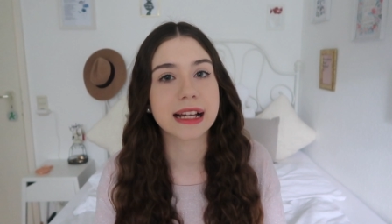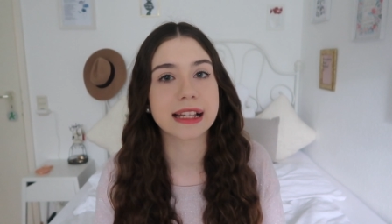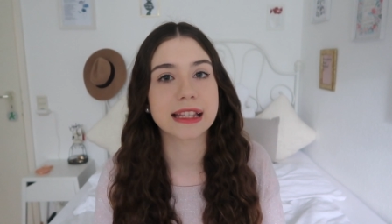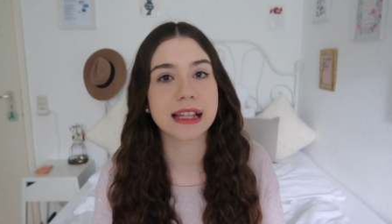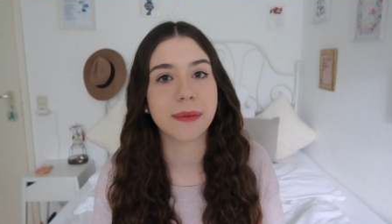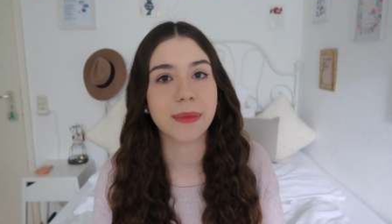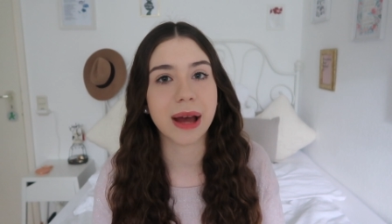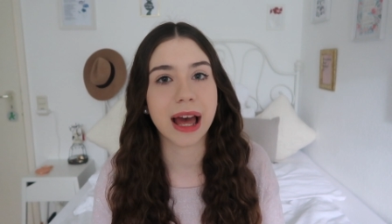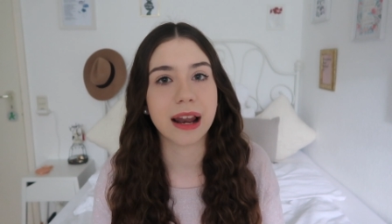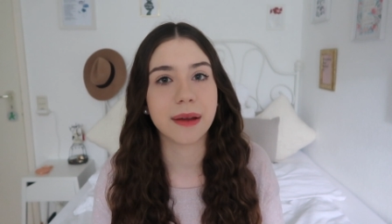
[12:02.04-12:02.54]
there are
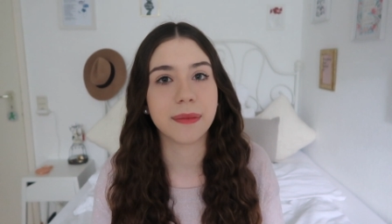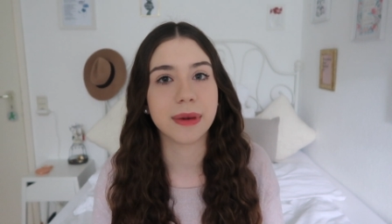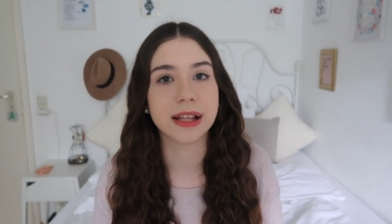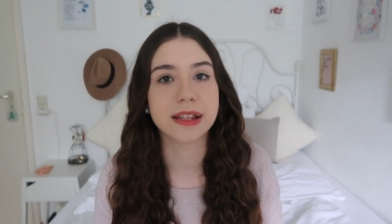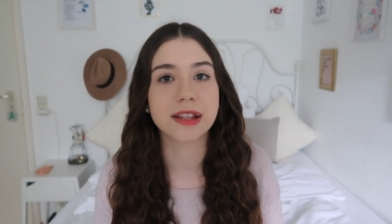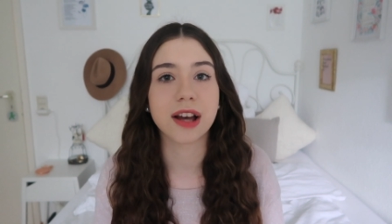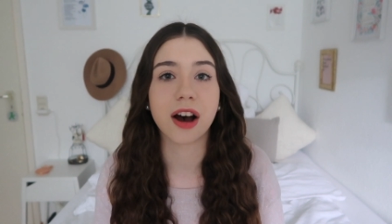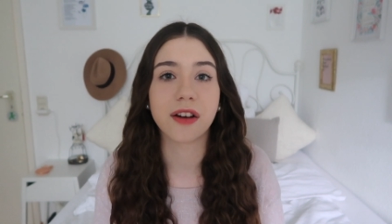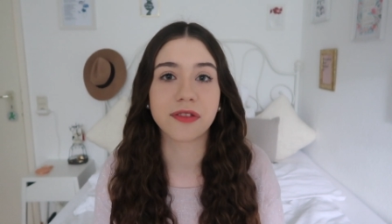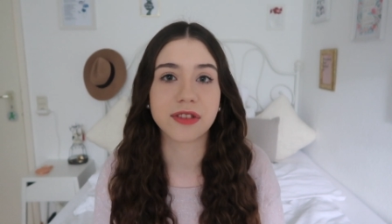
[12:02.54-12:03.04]
some
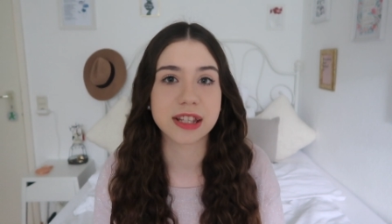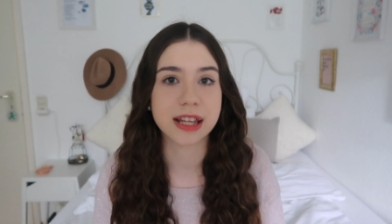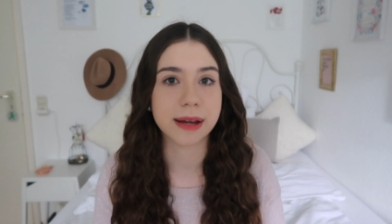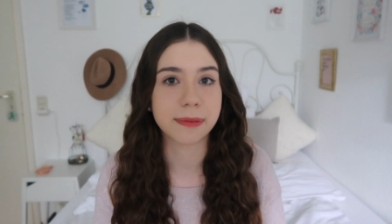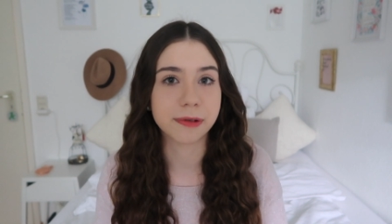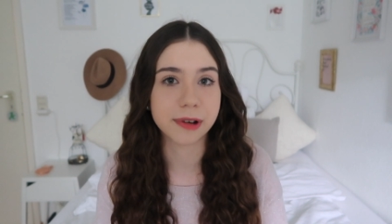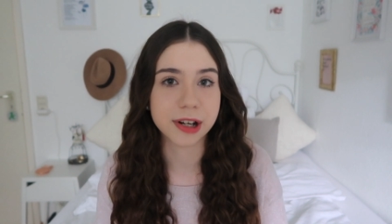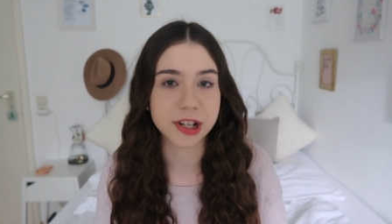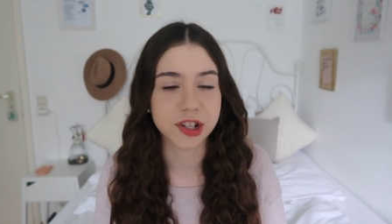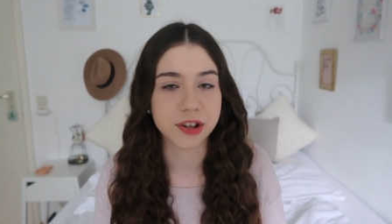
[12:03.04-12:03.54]
elements of the
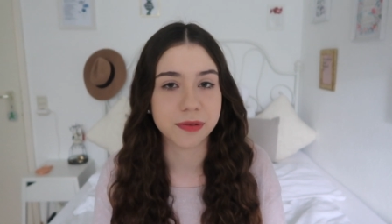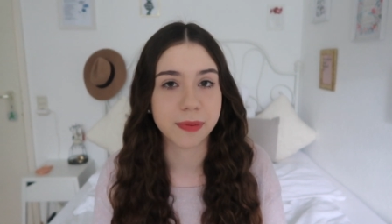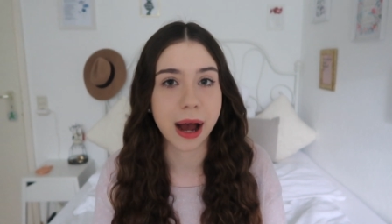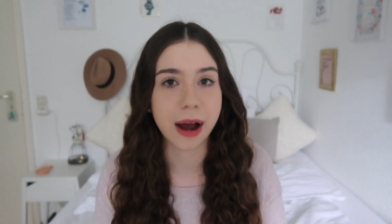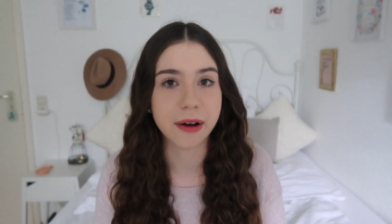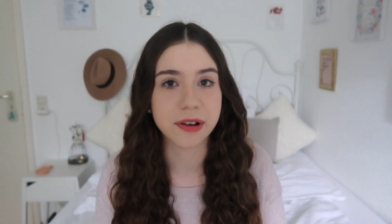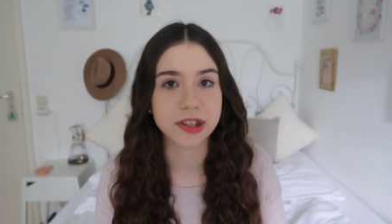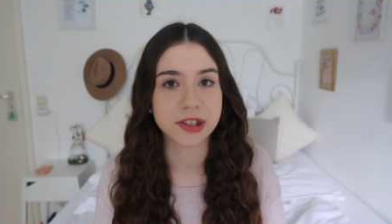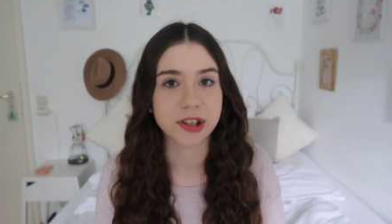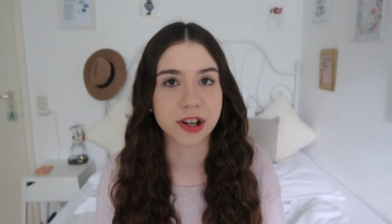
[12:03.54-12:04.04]
separation of
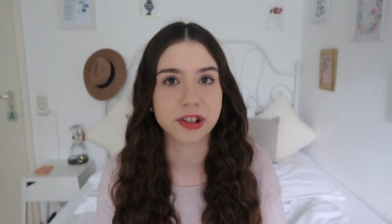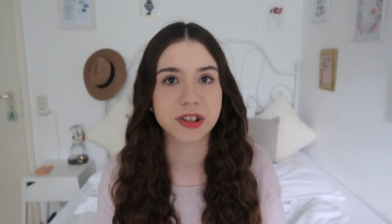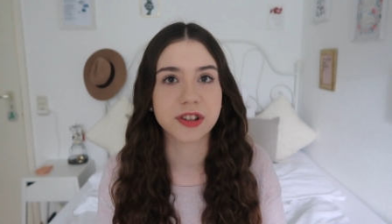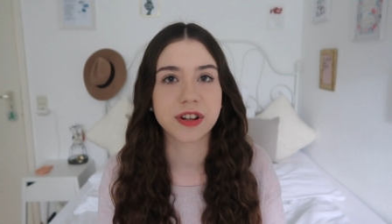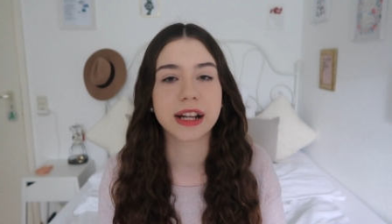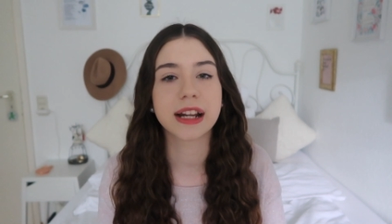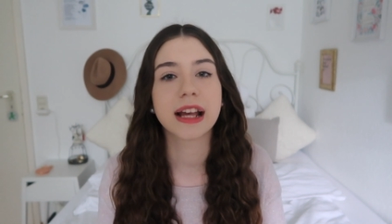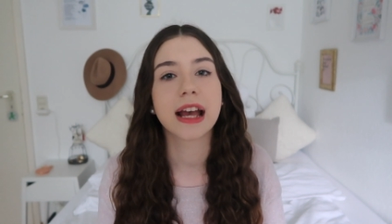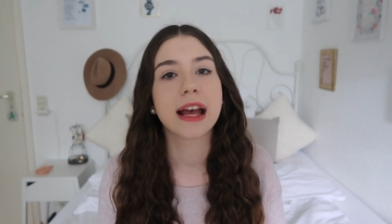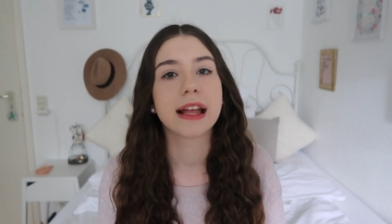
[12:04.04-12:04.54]
powers
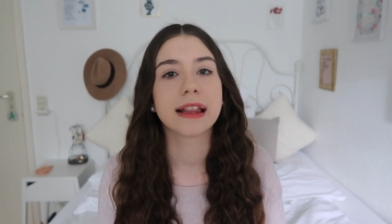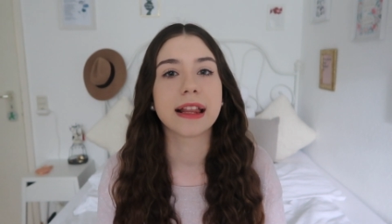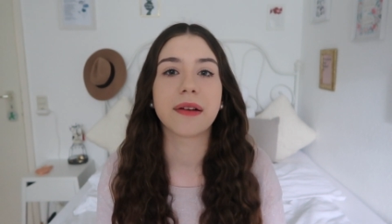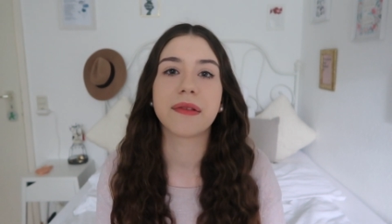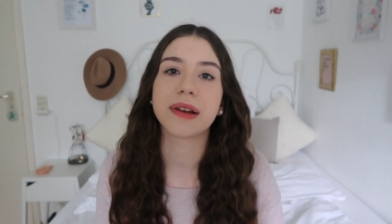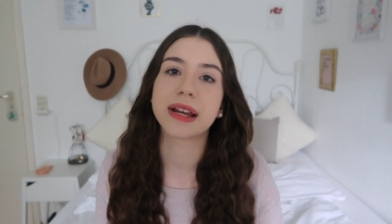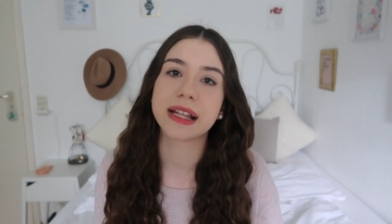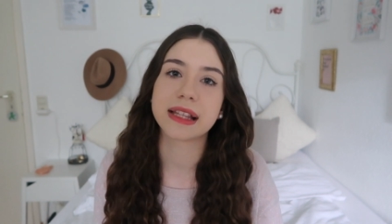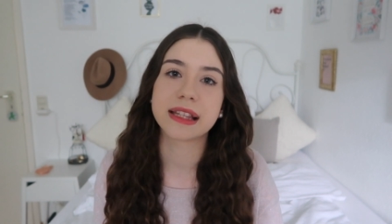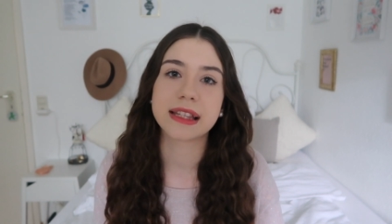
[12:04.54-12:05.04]
doctrine
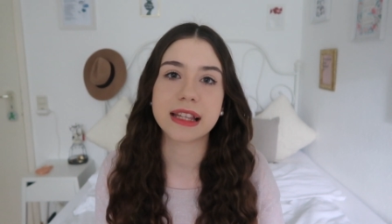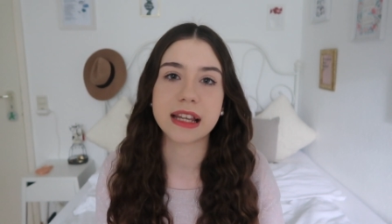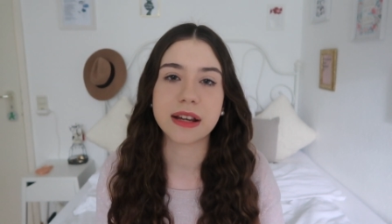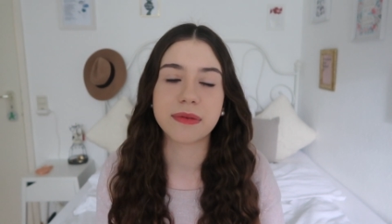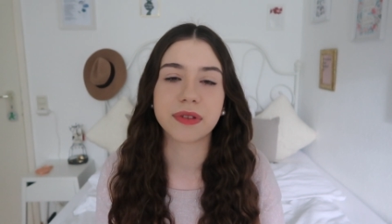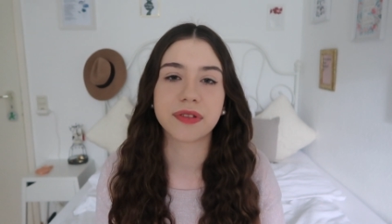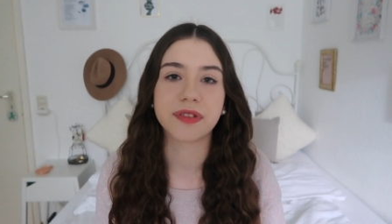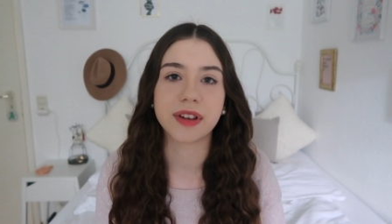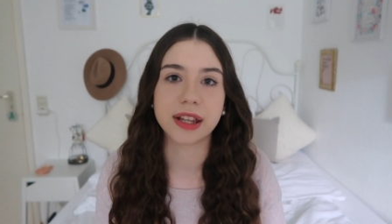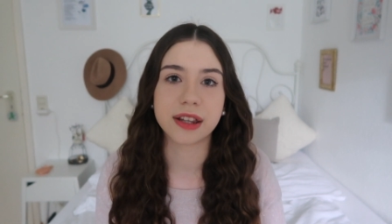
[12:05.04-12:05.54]
that we can
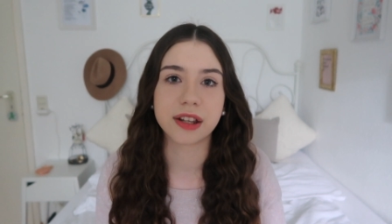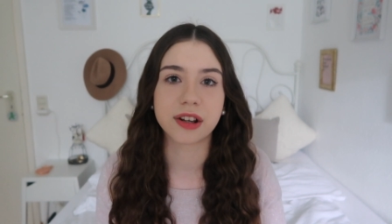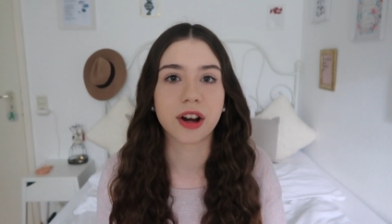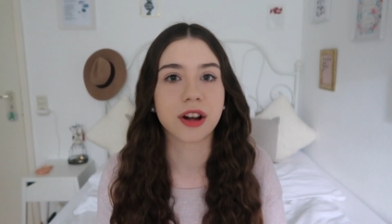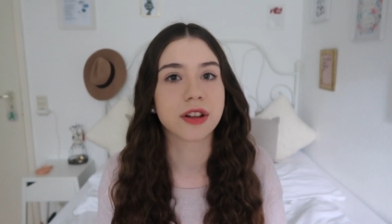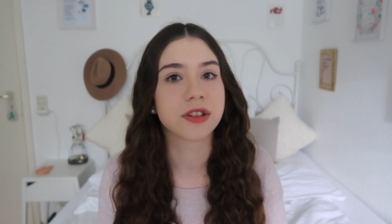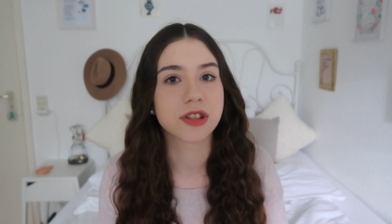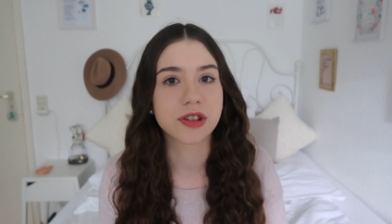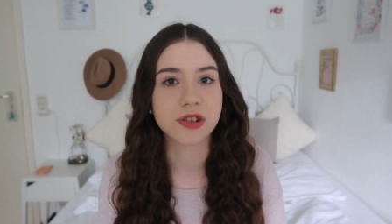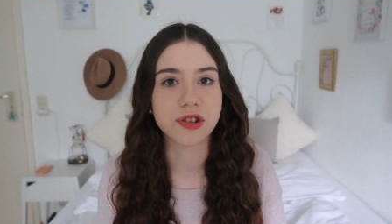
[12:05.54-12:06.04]
see within the
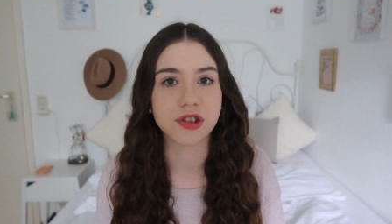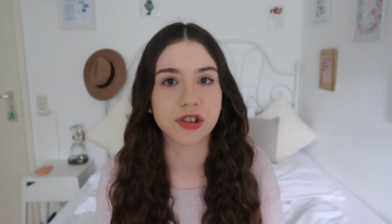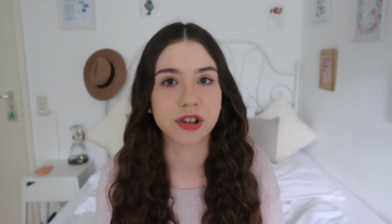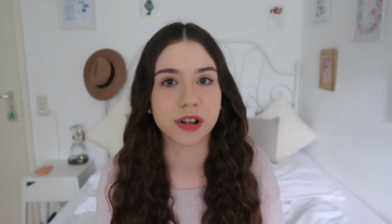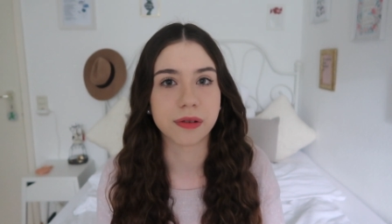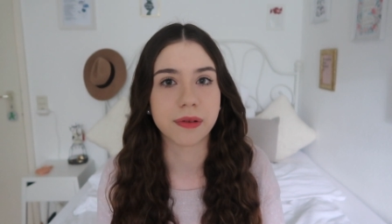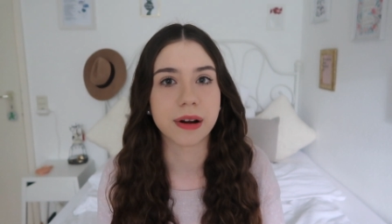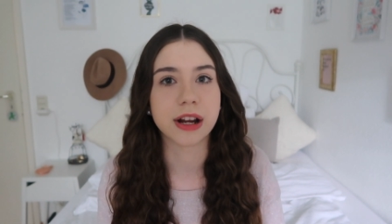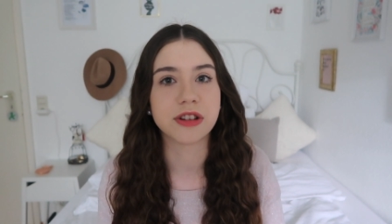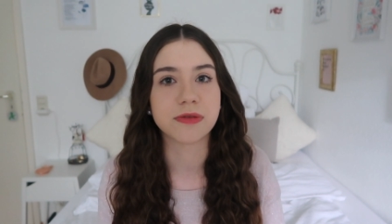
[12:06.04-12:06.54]

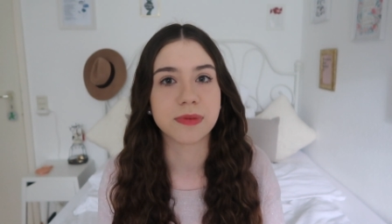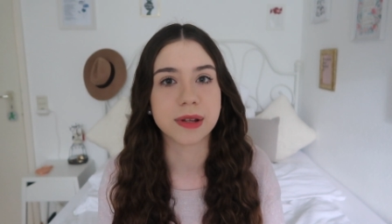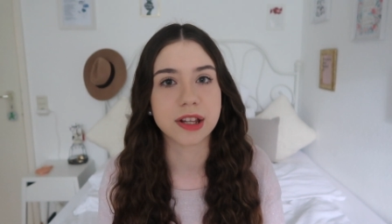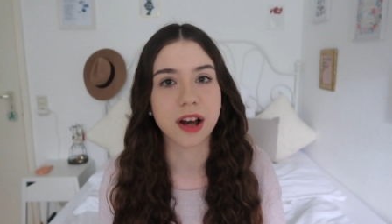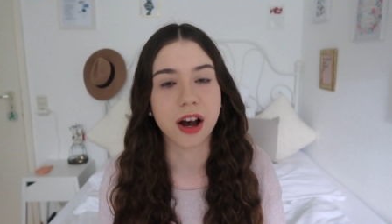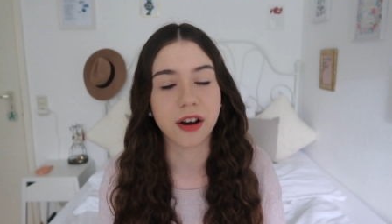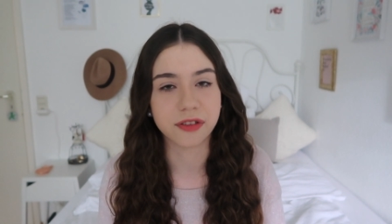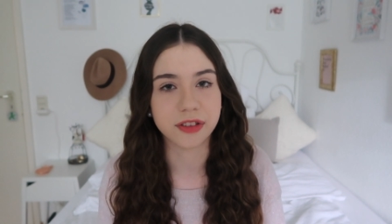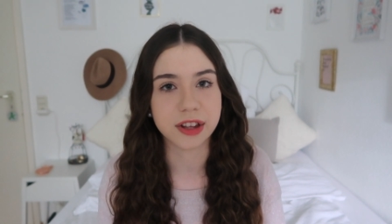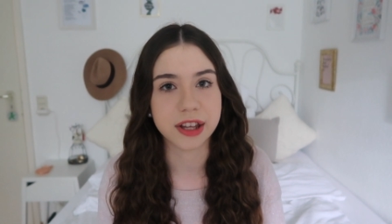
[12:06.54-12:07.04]
constitutional
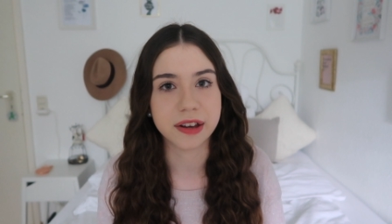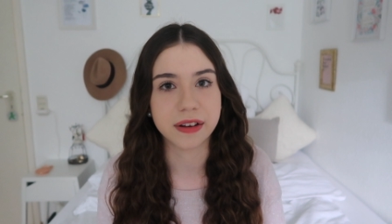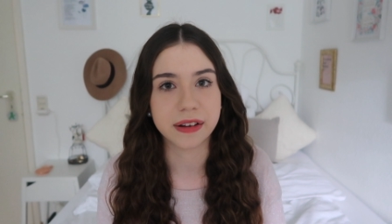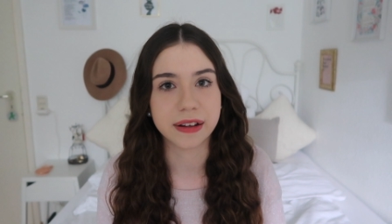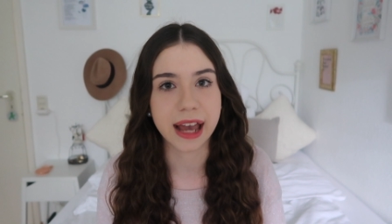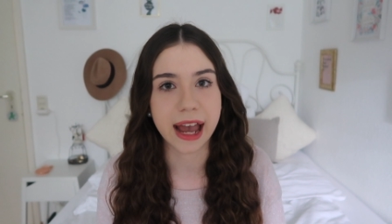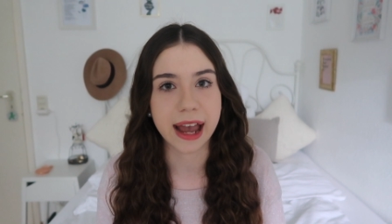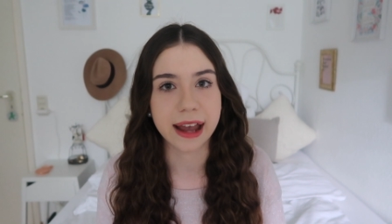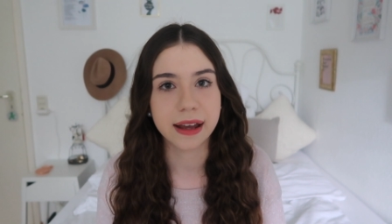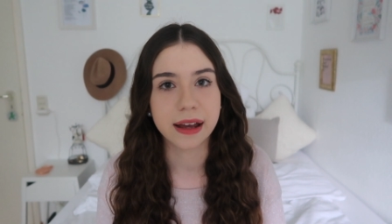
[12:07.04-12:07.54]
arrangements of
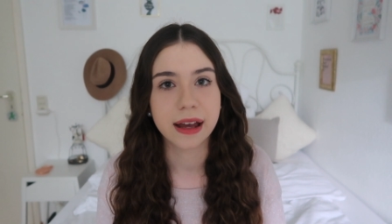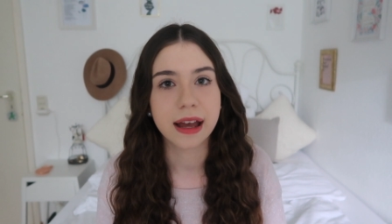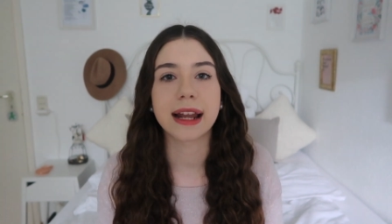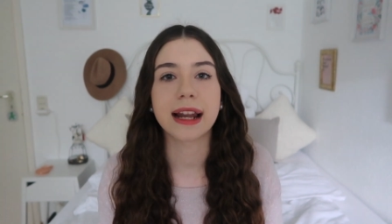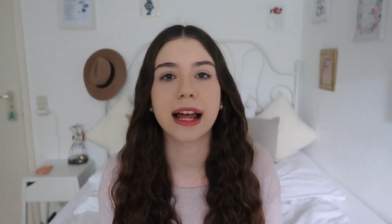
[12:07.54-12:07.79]
the UK.